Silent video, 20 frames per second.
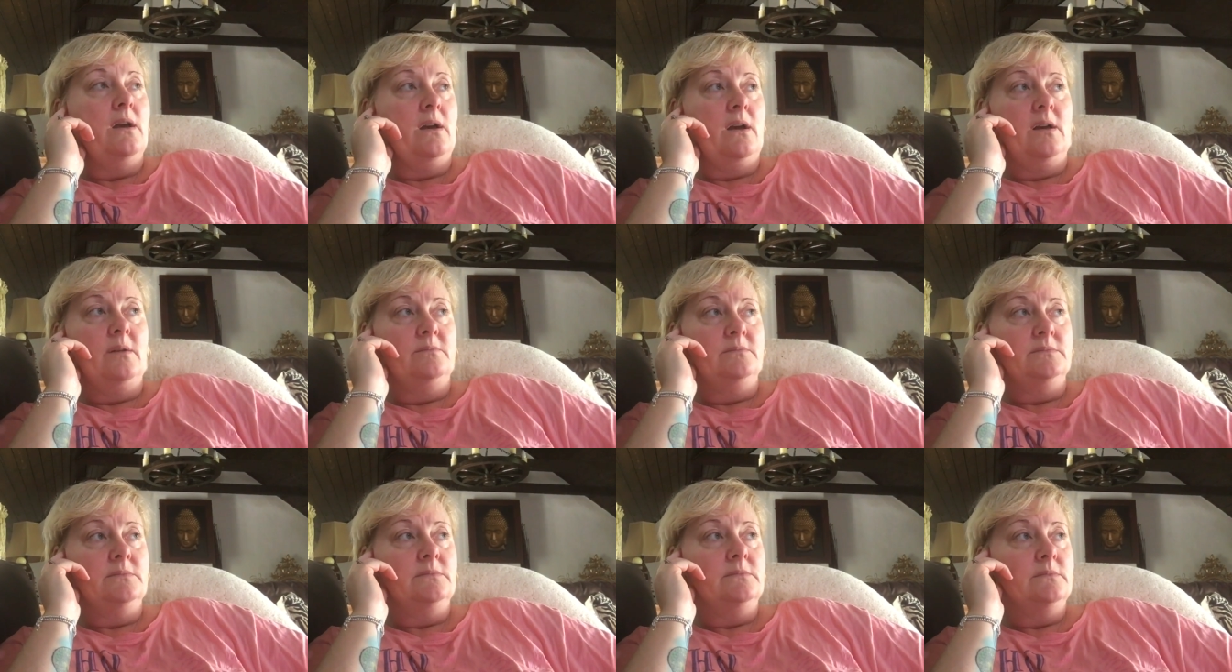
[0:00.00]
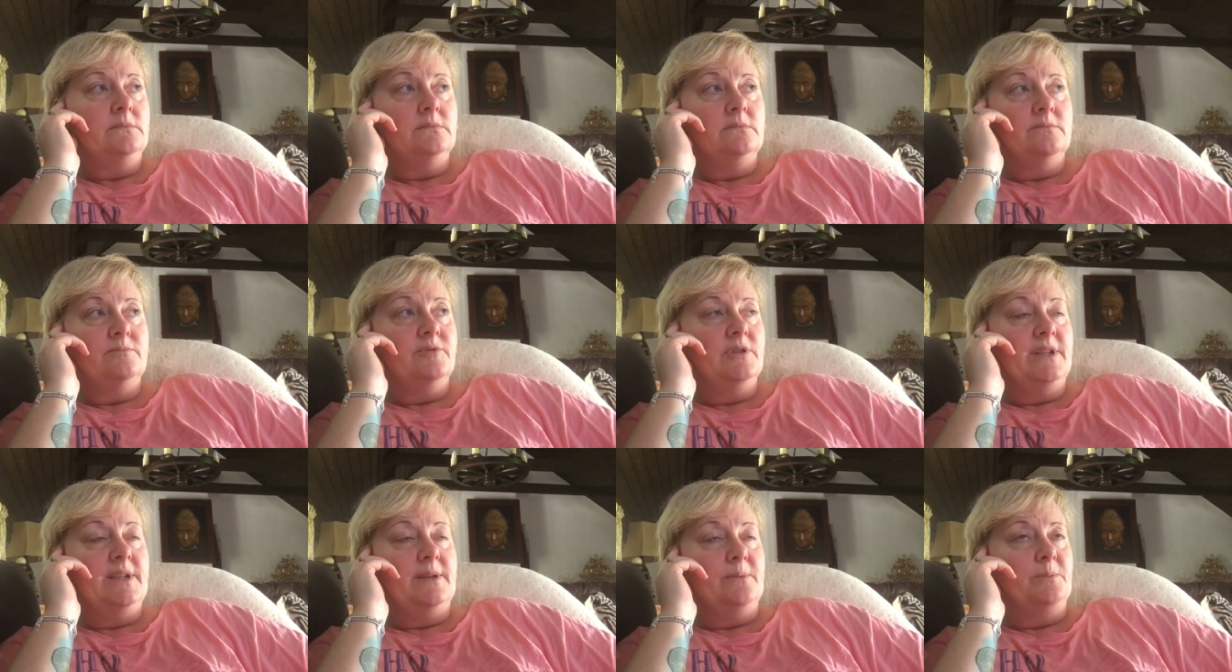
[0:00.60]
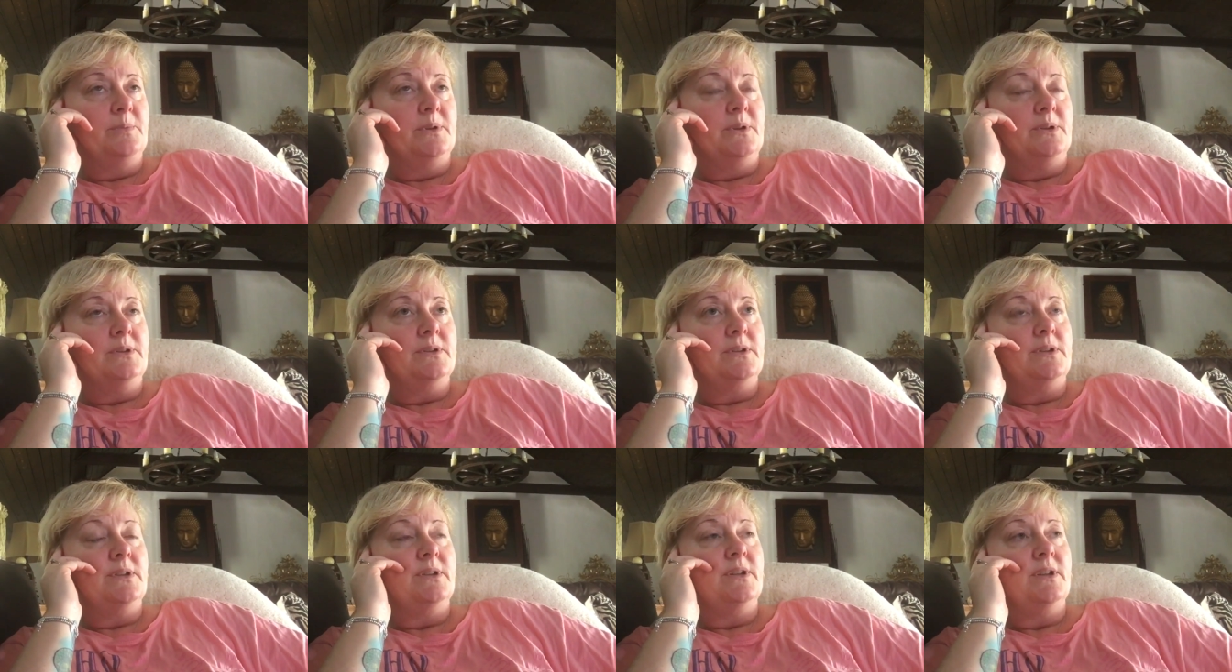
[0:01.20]
Brilliant
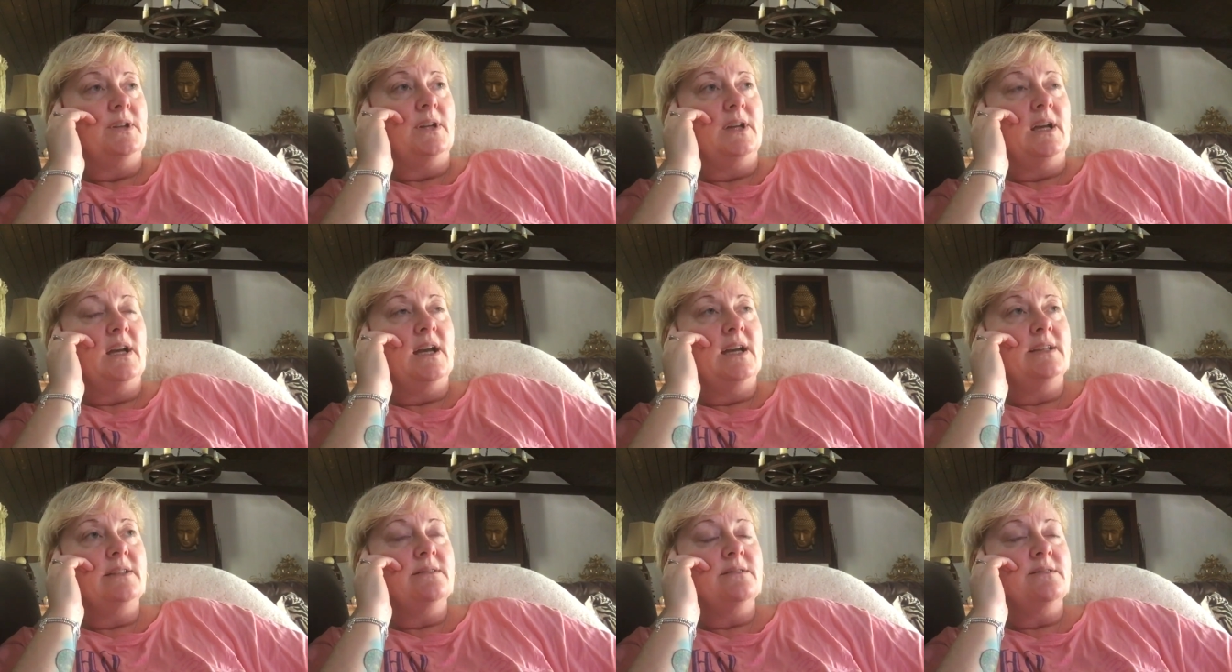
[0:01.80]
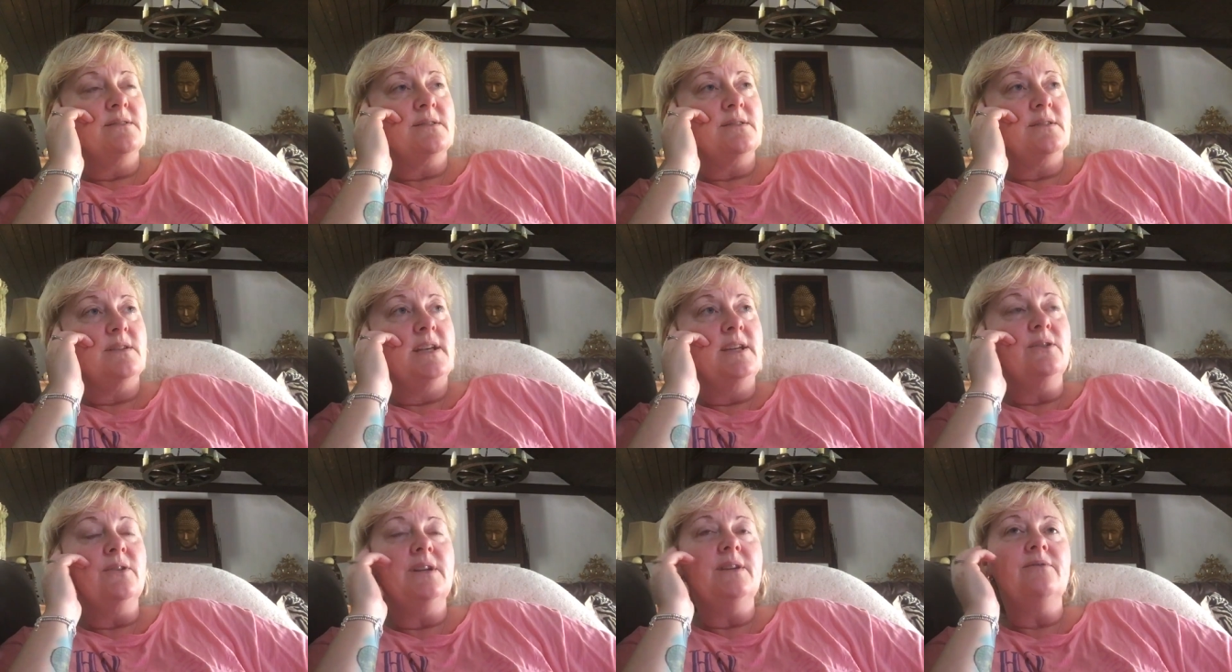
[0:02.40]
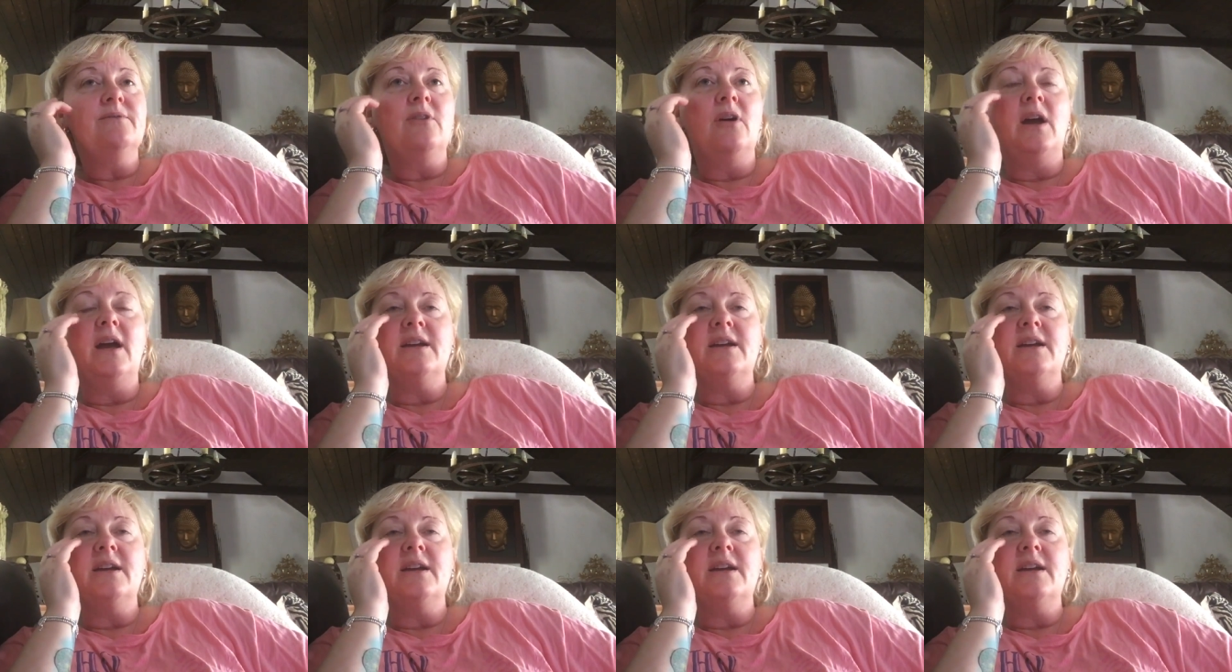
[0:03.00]
book. And he got it right,